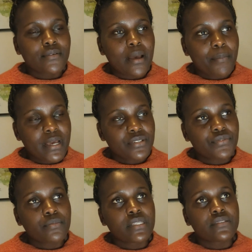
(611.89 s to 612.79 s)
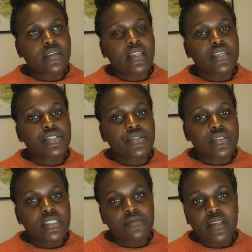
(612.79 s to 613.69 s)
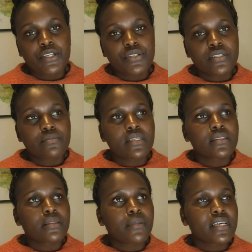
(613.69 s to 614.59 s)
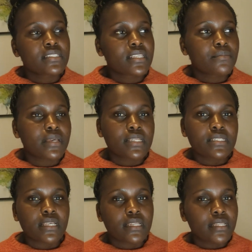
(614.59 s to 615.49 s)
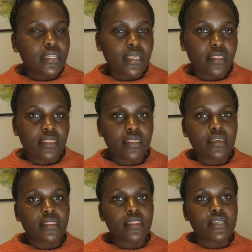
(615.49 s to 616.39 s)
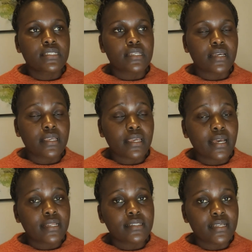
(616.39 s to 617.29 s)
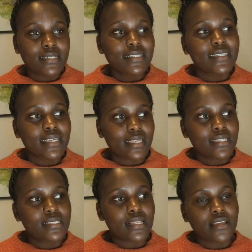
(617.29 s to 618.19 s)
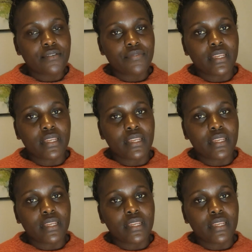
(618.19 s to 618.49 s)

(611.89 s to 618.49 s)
Apart from his financials mean the bank statement and any other thing that he had that indicates like